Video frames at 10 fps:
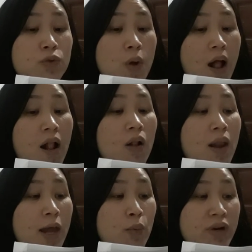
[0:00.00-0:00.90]

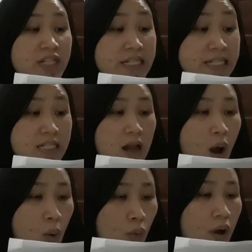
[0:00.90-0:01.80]
12 languages
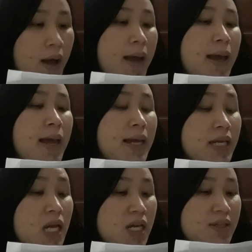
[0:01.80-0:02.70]
now.
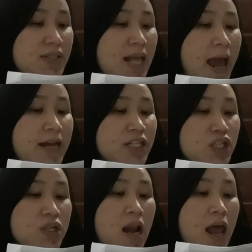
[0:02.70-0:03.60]
He keeps
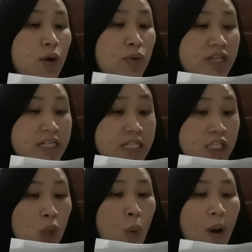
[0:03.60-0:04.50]
adding
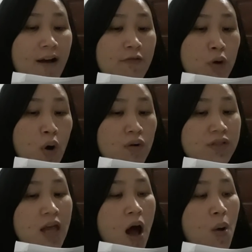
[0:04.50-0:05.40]
languages, so I
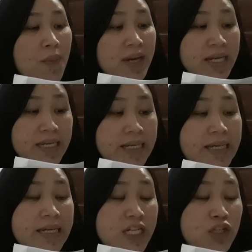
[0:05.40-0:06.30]
forgot how many
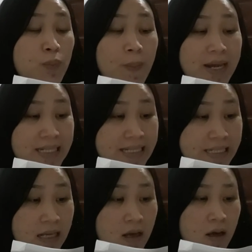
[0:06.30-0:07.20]
he
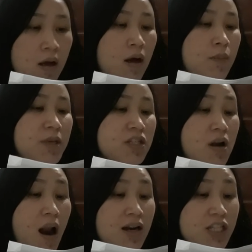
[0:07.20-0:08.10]
speaks. But the
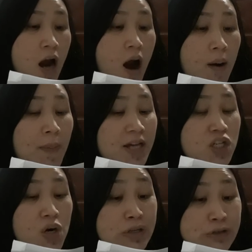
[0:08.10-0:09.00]
last time I
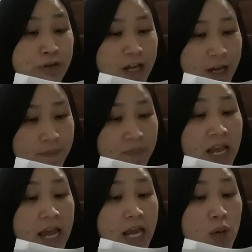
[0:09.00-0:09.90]
talked to him,
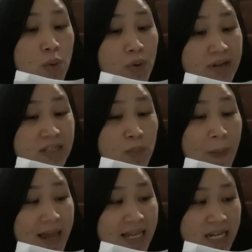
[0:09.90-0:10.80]
he was
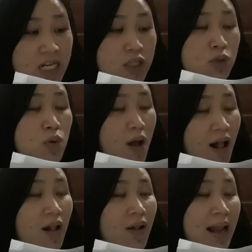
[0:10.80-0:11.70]
speaking
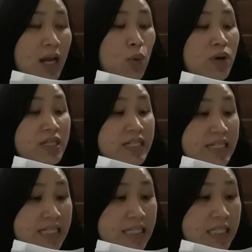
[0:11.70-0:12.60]
12
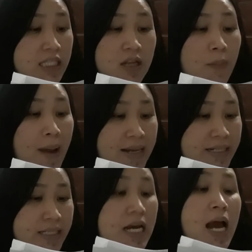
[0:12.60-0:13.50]
languages. Not
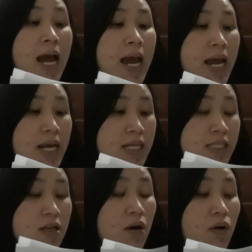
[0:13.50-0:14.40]
bad.
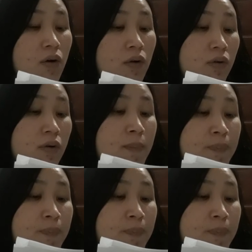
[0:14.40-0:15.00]
He's a